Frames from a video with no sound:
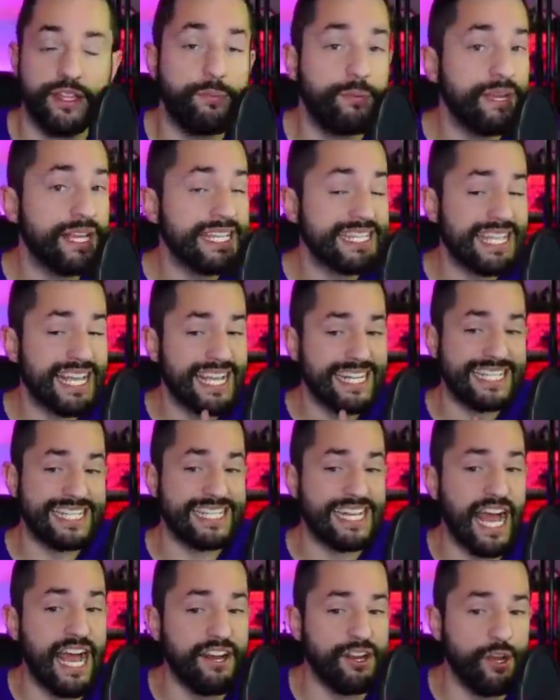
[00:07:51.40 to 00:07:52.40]
The biggest thing I
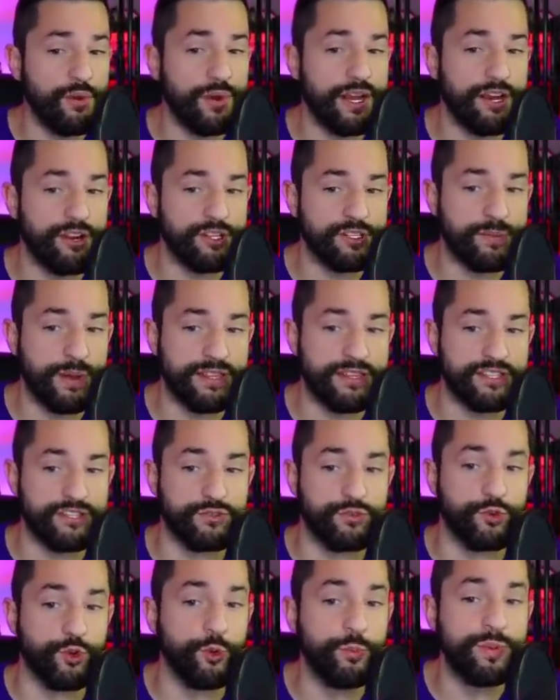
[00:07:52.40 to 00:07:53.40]
did not know here is about
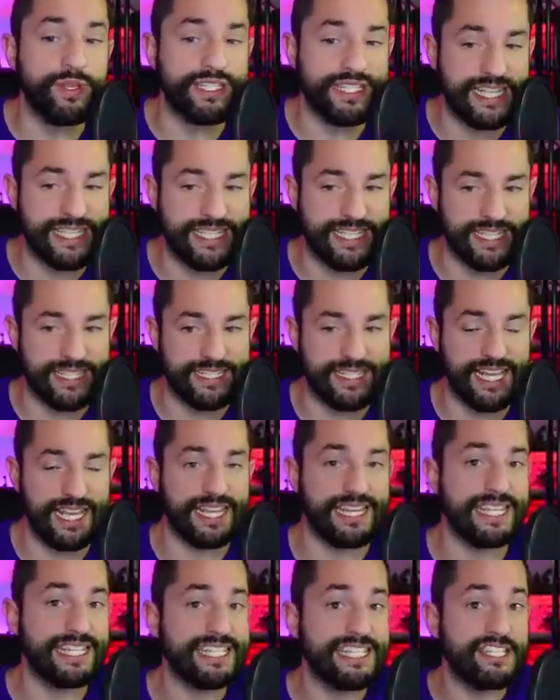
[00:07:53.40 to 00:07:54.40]
this group assistance
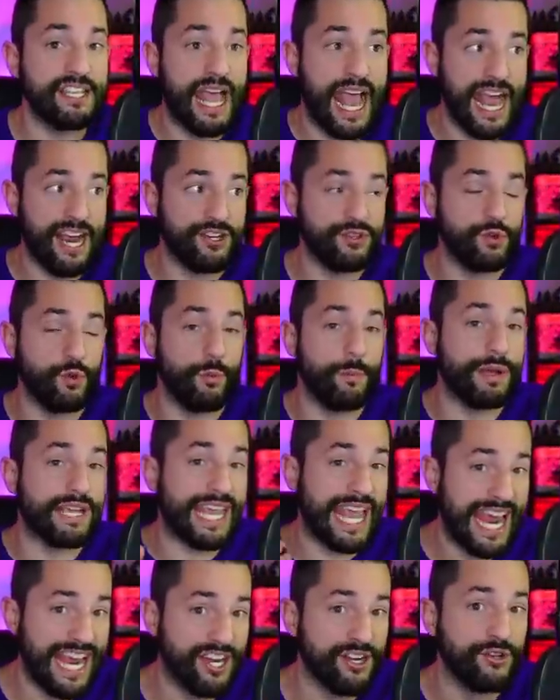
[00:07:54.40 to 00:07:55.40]
thing. This is an actual
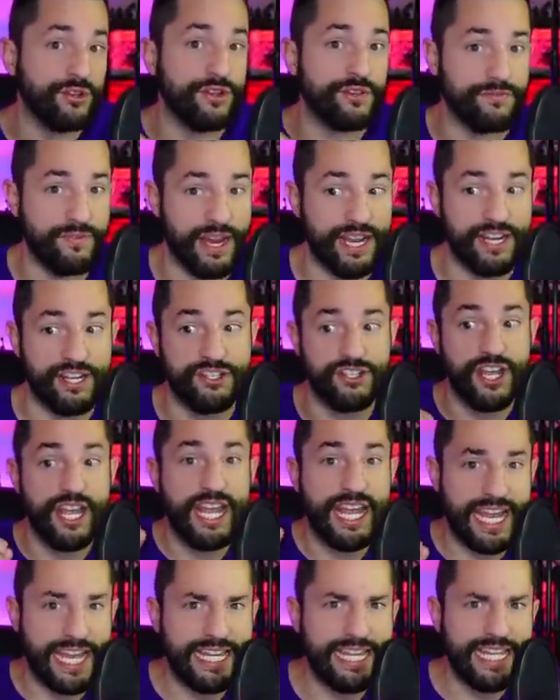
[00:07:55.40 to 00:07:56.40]
mechanical advantage
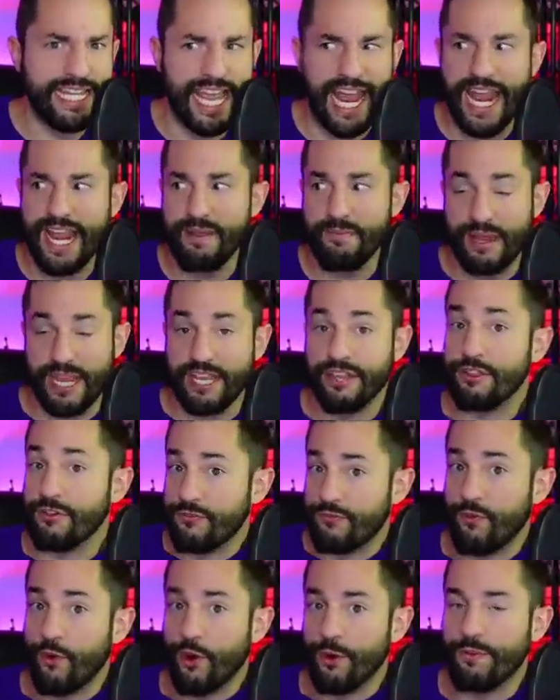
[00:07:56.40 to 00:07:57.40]
in the game in the
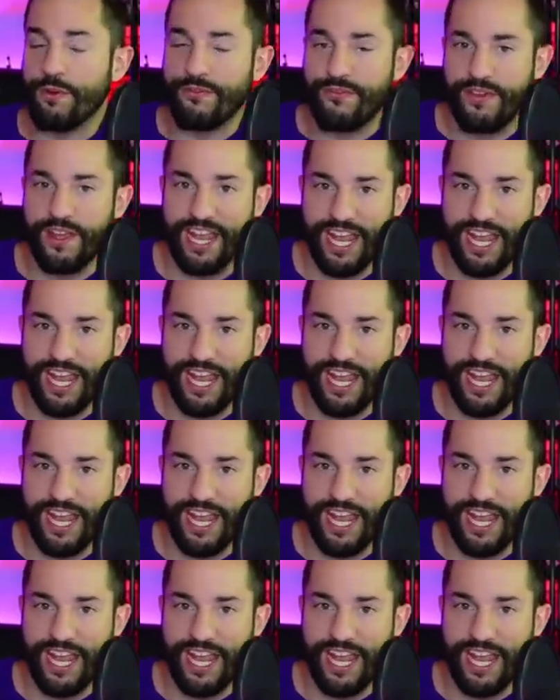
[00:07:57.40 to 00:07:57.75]
form of